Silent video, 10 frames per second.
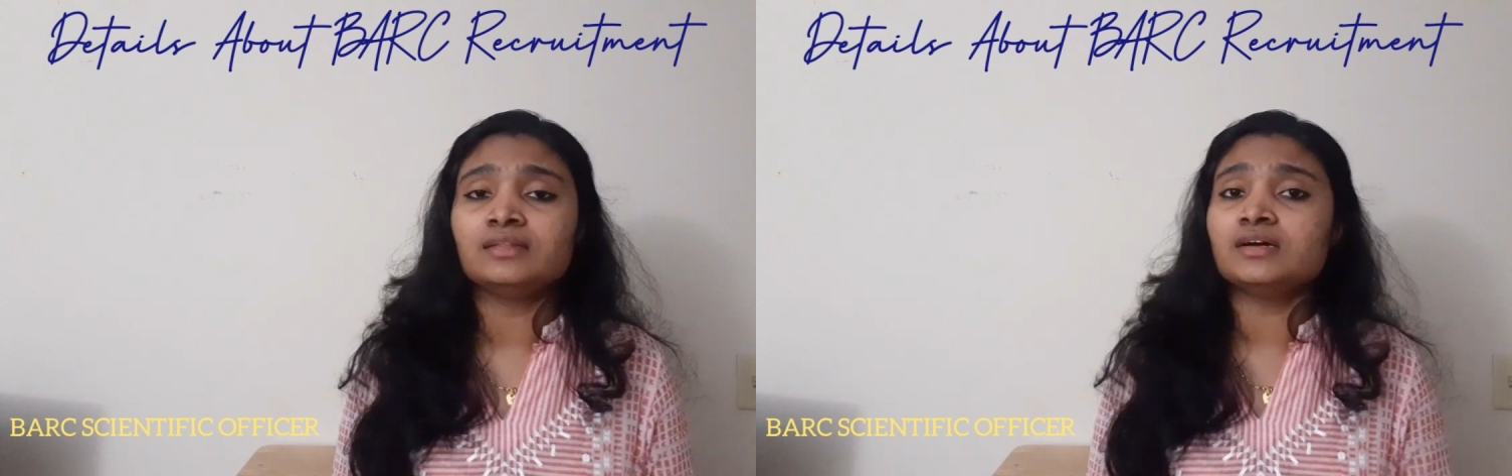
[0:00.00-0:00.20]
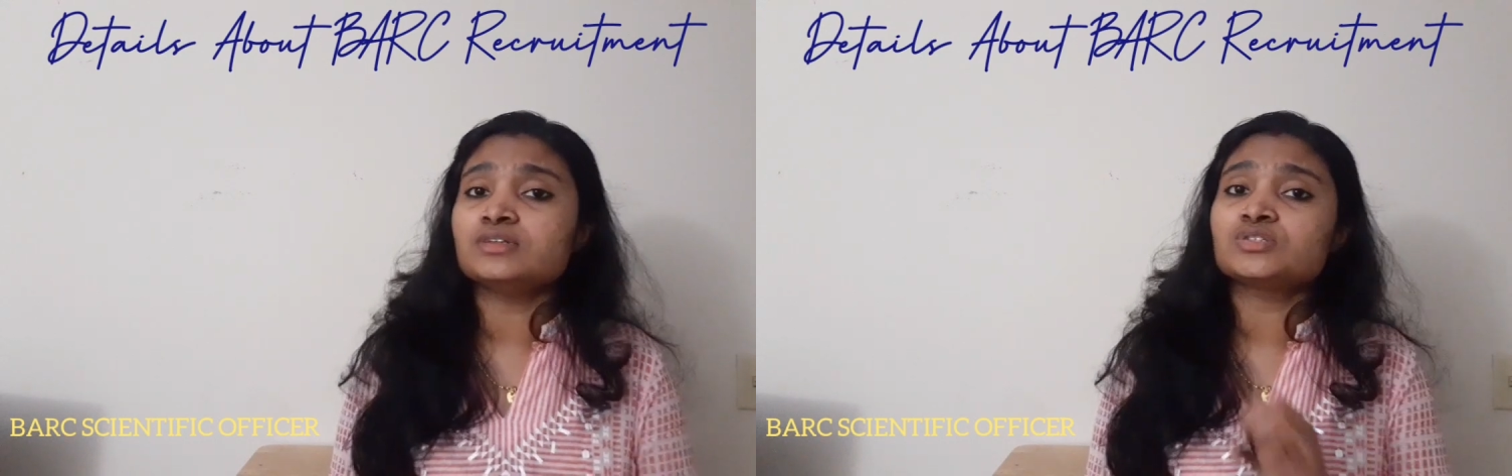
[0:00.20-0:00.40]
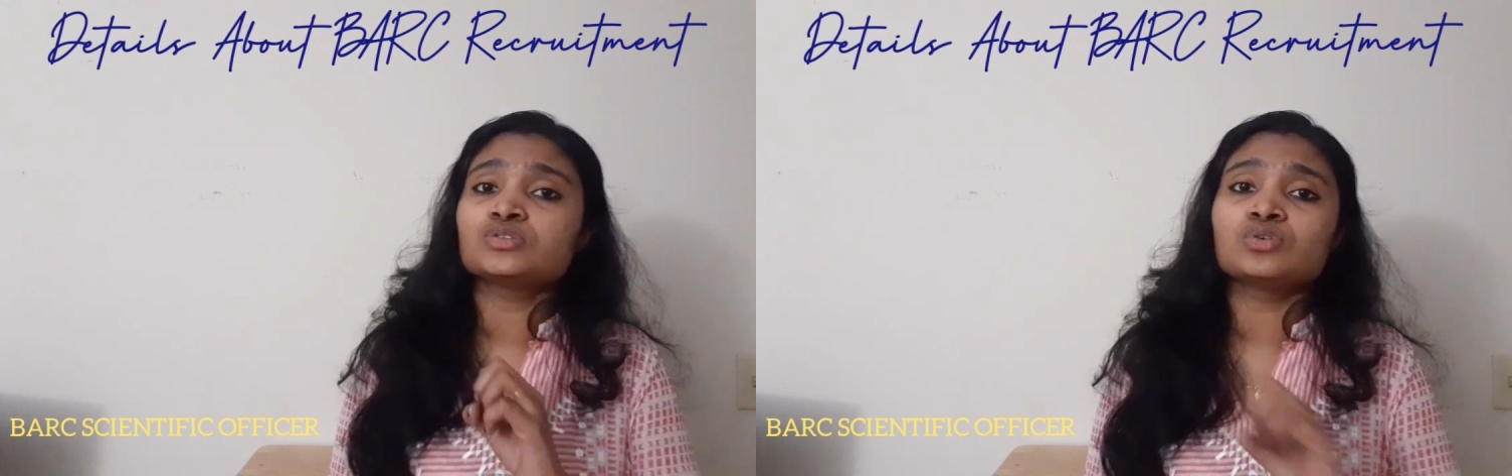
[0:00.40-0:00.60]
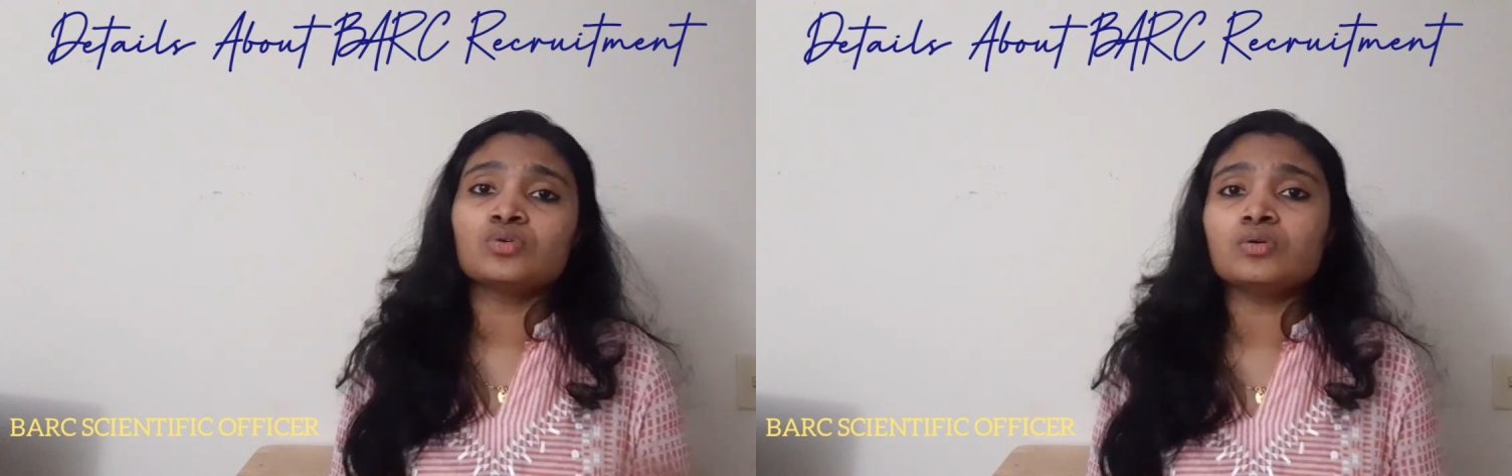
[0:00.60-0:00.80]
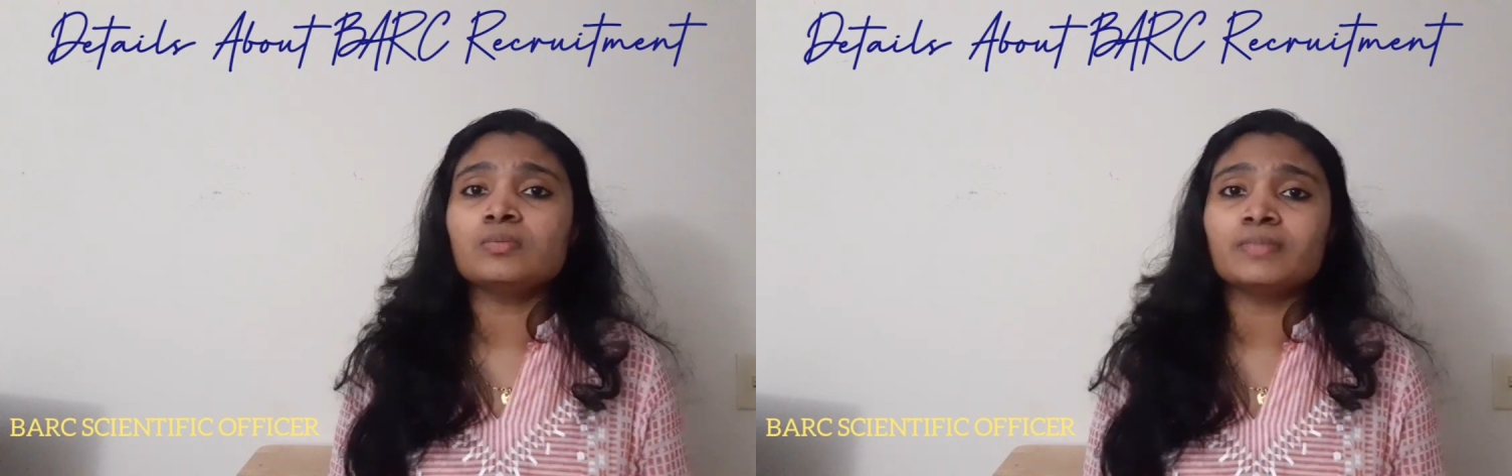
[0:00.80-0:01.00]
there is
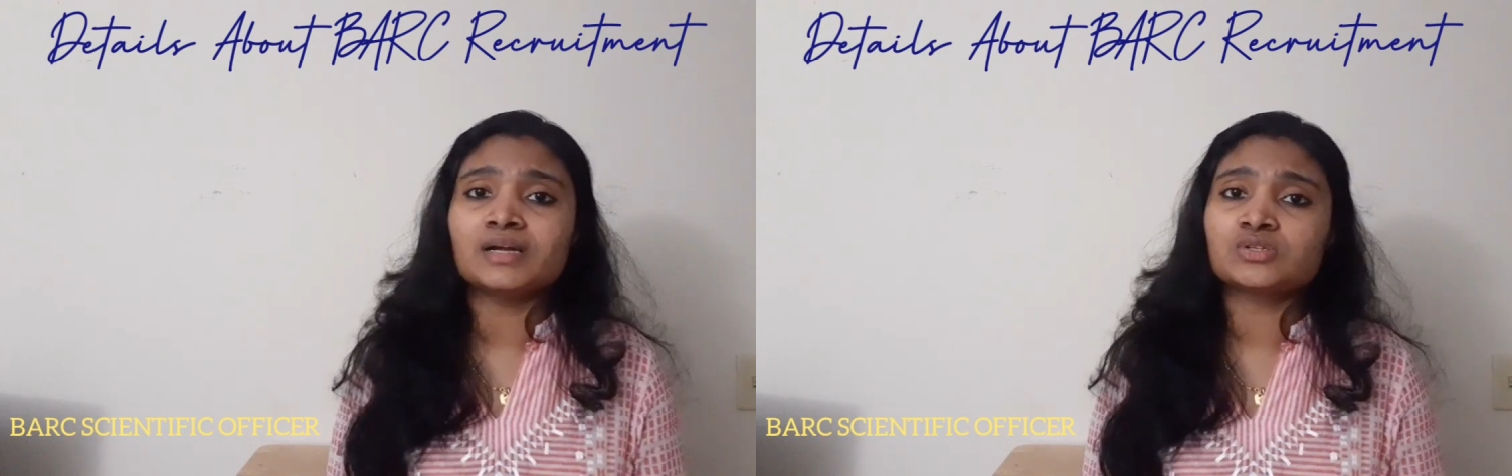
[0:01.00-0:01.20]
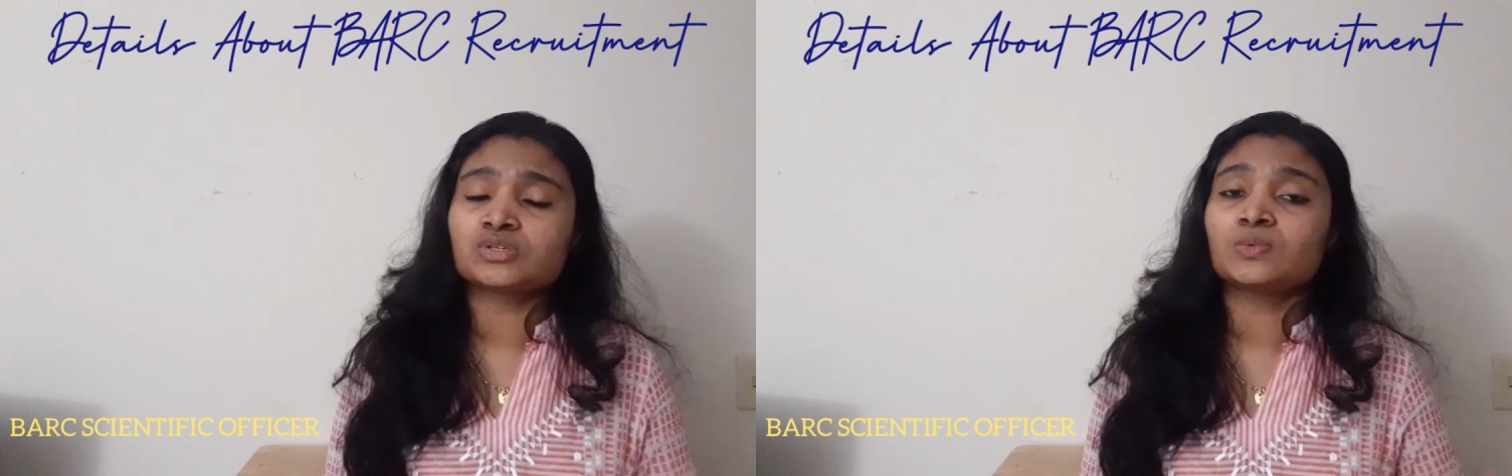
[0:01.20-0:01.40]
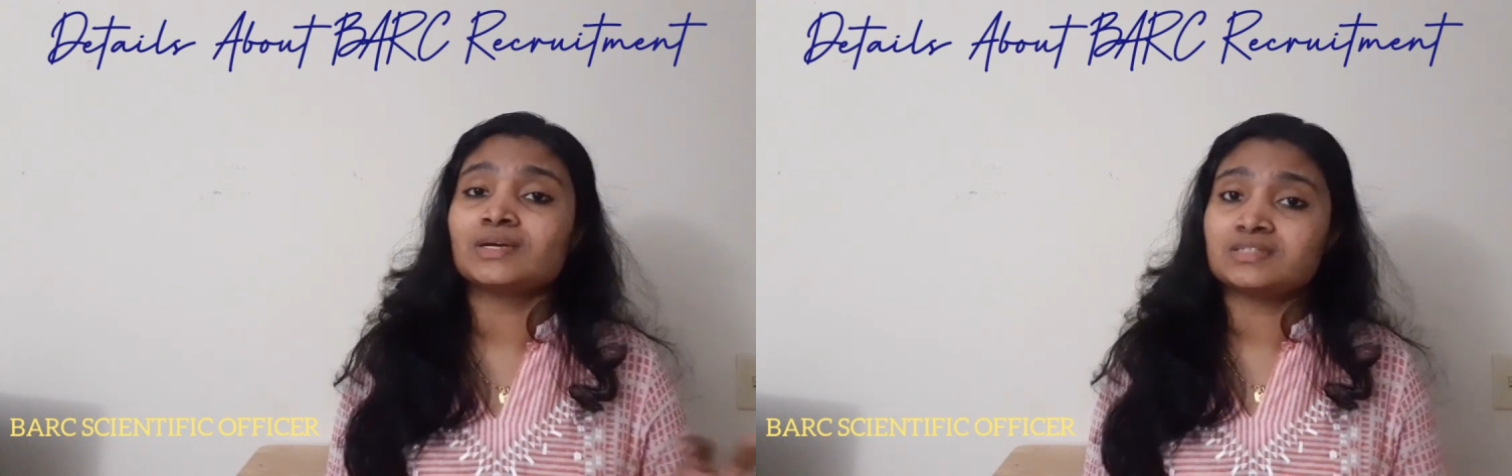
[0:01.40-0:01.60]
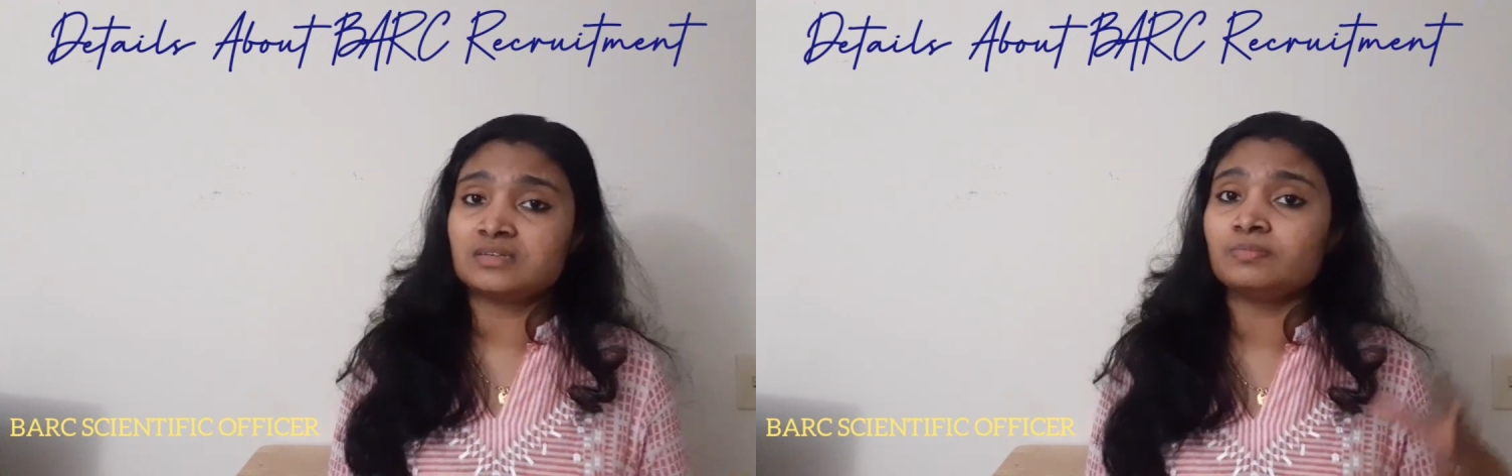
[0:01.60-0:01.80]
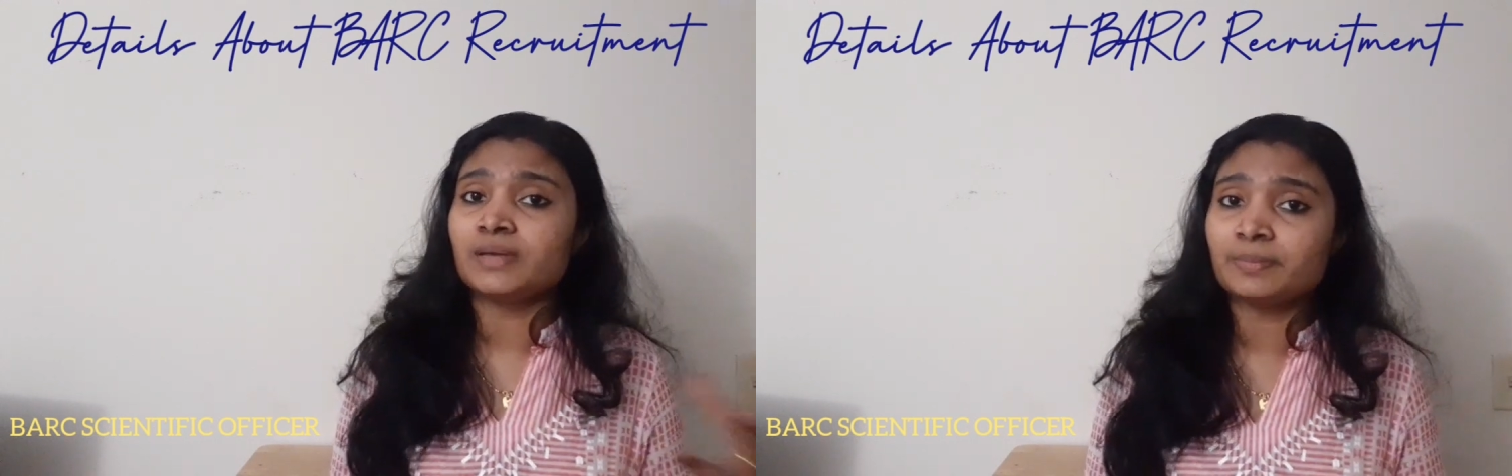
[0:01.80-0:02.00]
no much
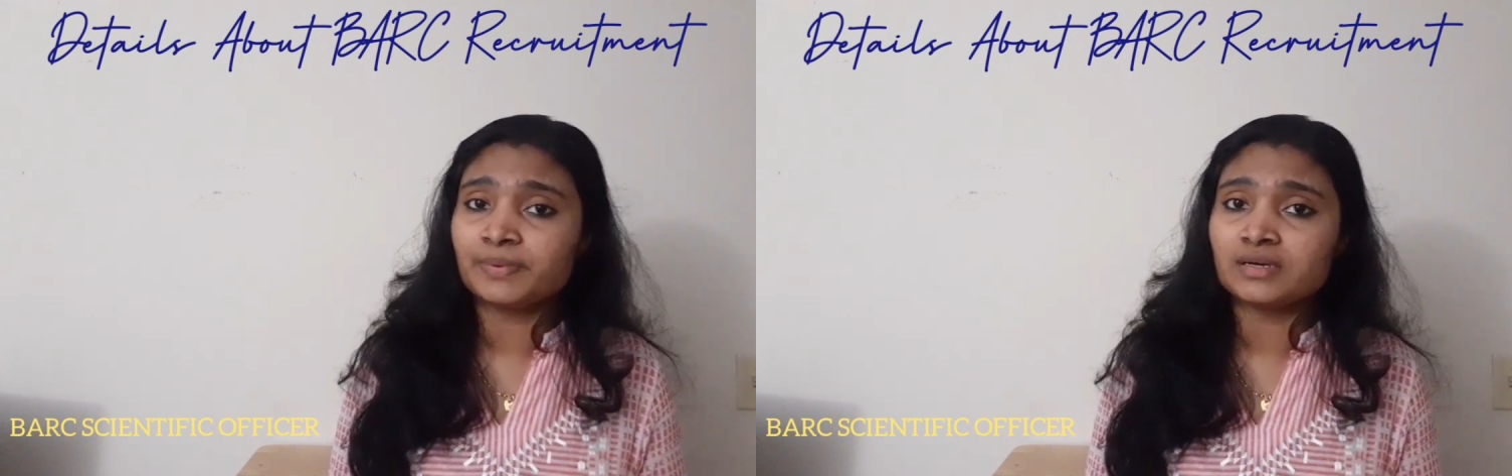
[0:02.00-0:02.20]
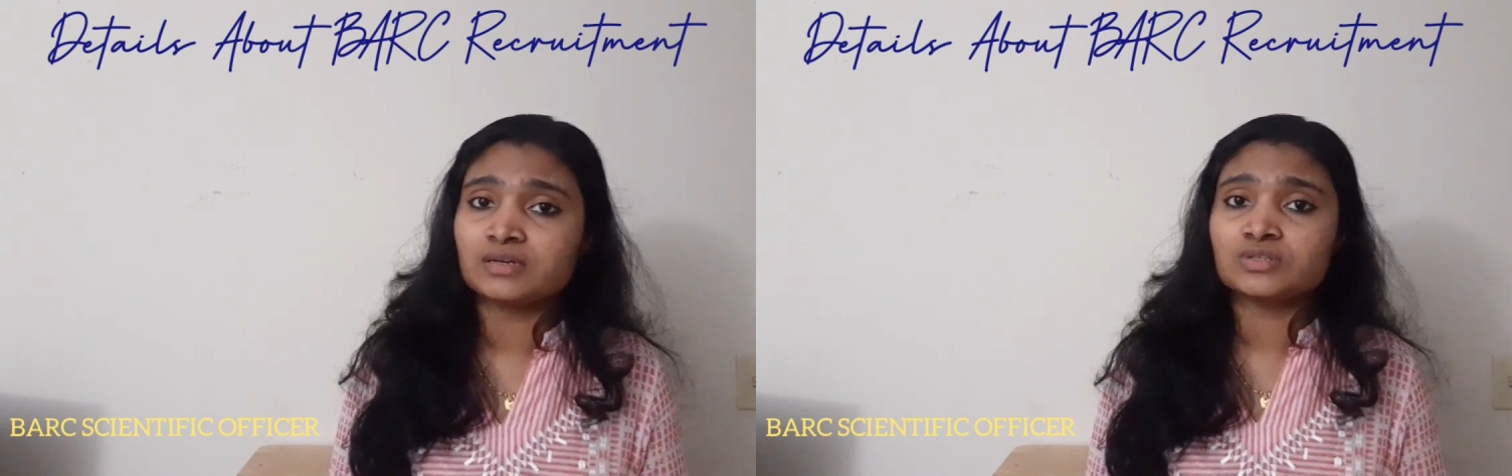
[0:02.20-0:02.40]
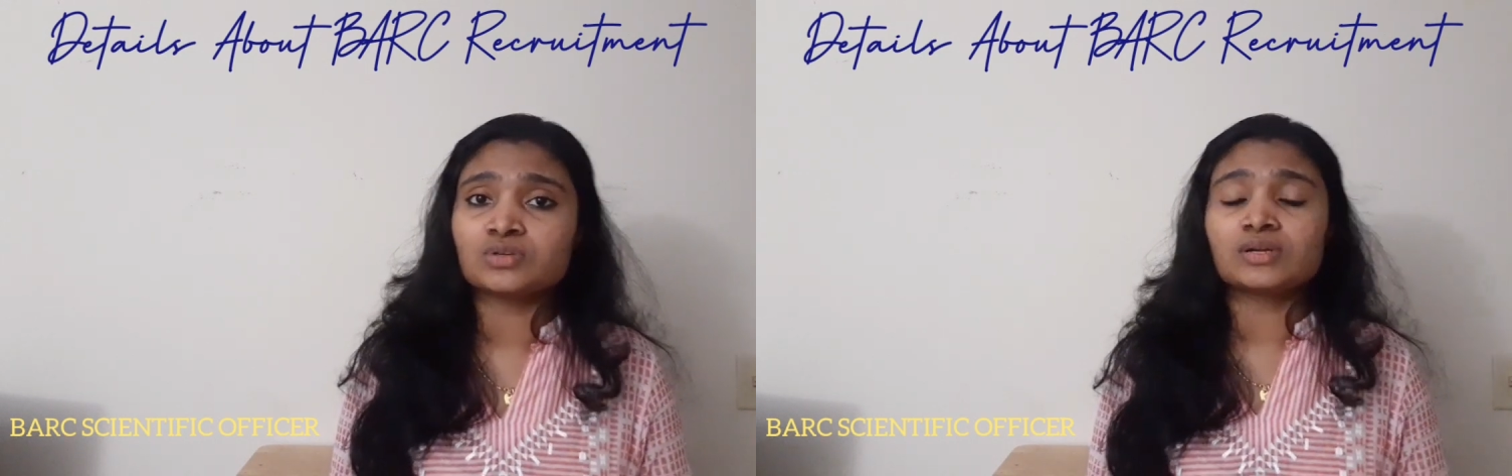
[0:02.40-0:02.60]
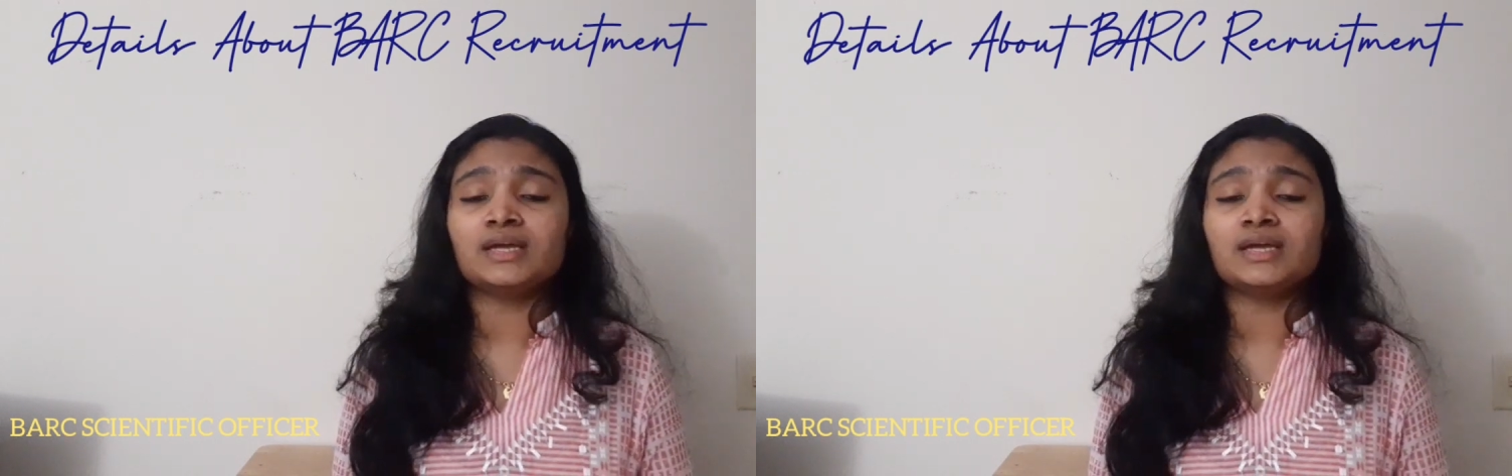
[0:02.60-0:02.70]
question papers or